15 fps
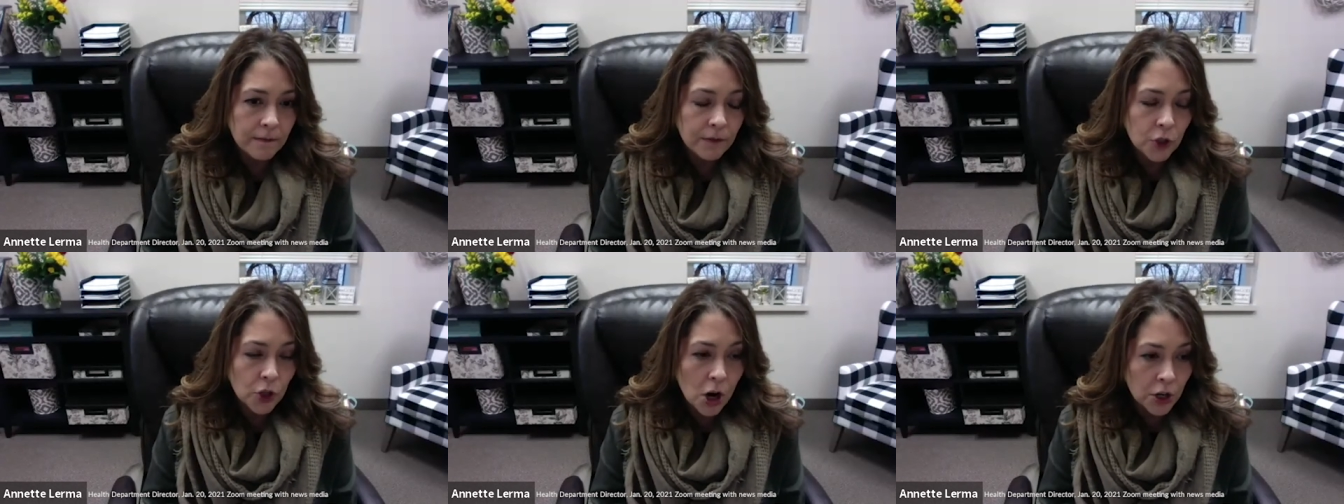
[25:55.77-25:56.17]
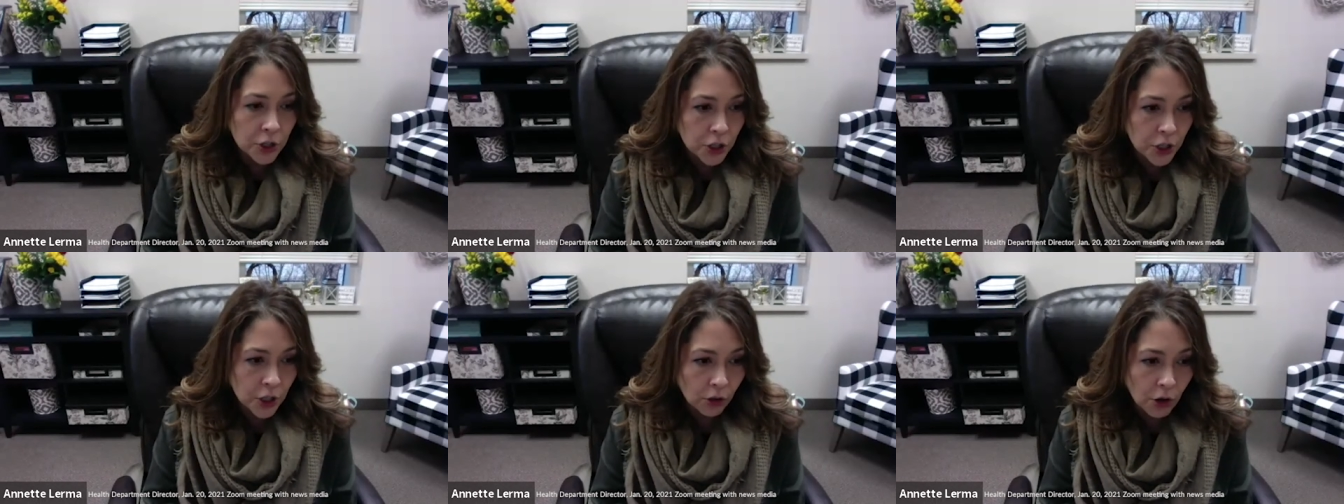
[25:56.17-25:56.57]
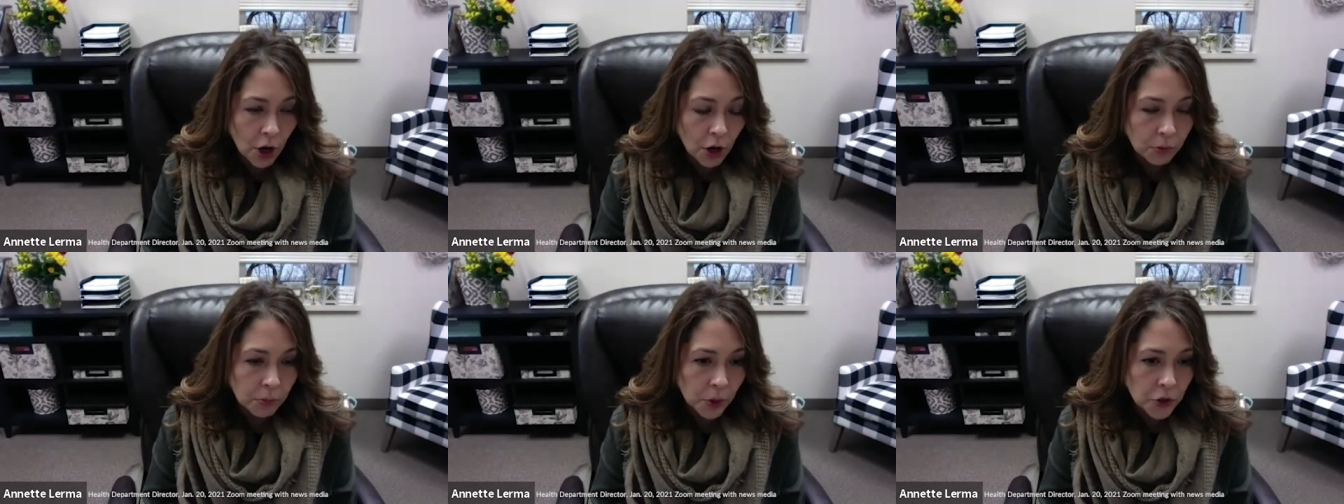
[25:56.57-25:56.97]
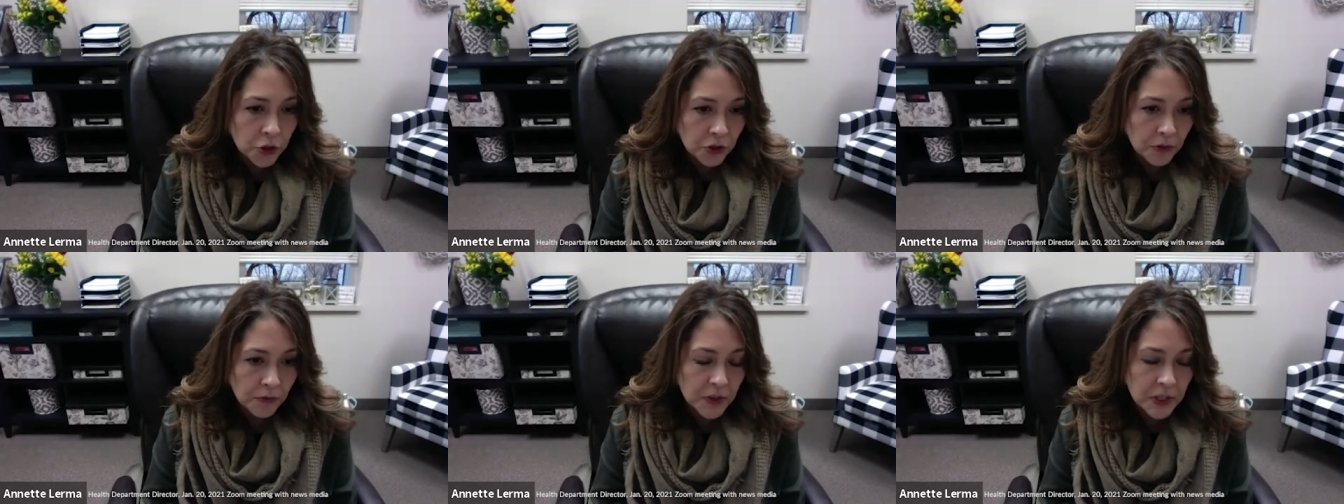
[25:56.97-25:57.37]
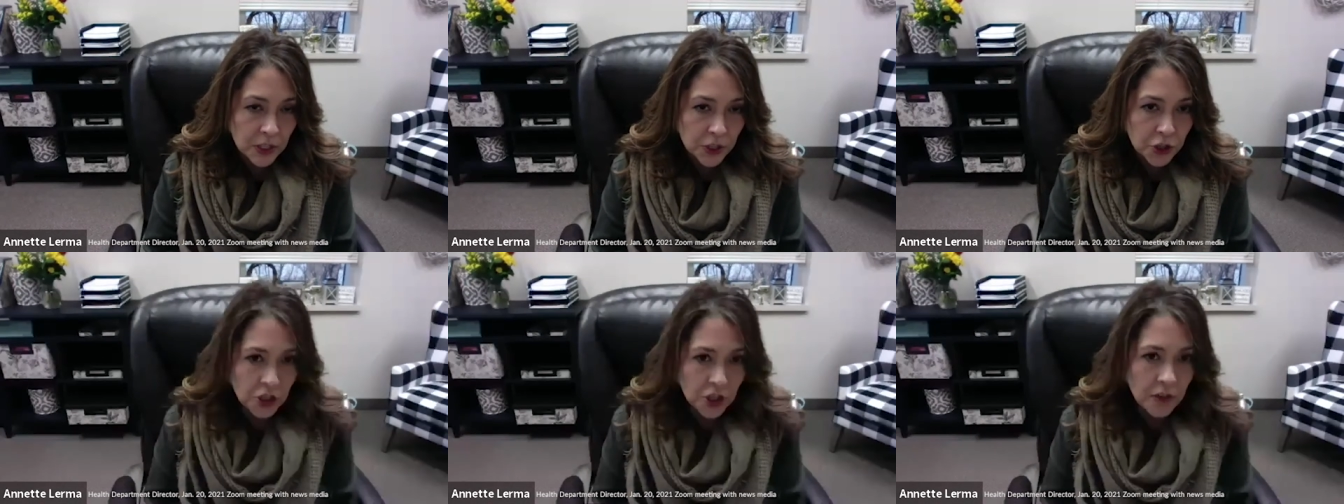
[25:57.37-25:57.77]
talked to your own personal
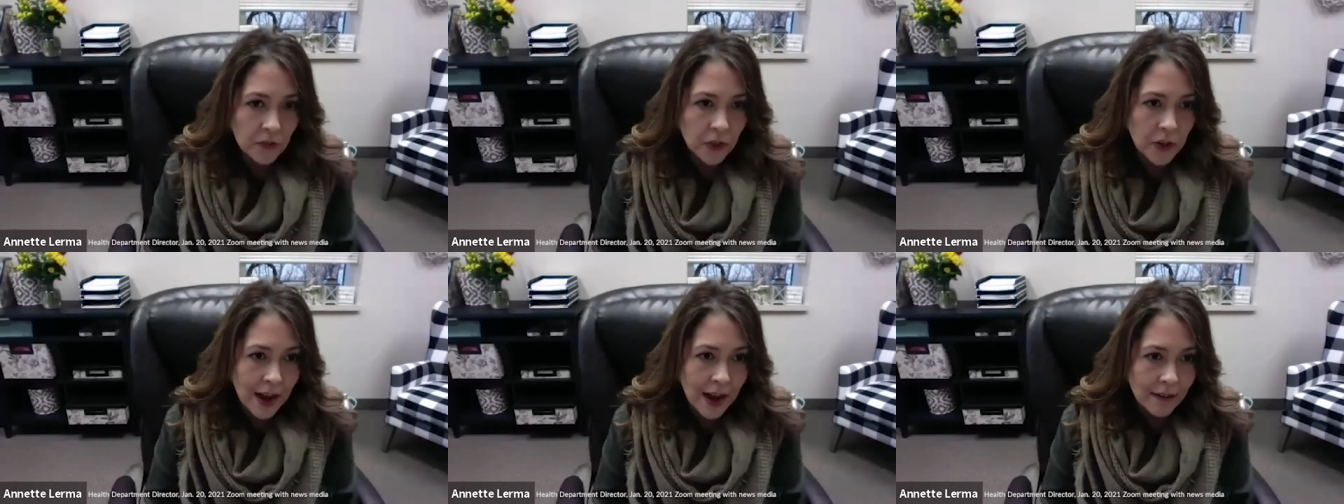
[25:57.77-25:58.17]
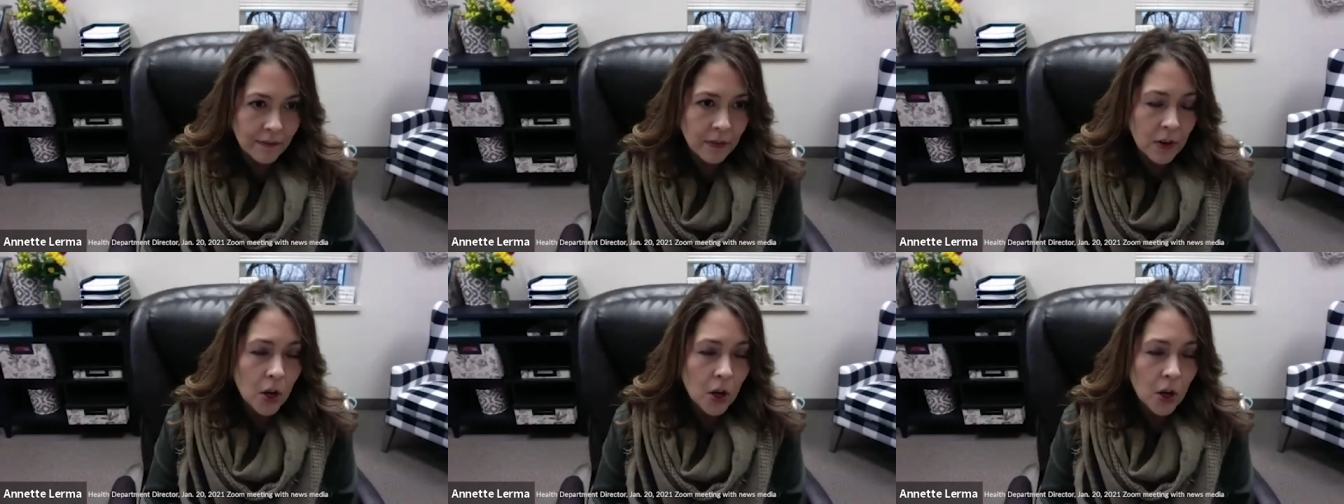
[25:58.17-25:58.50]
physician, if you have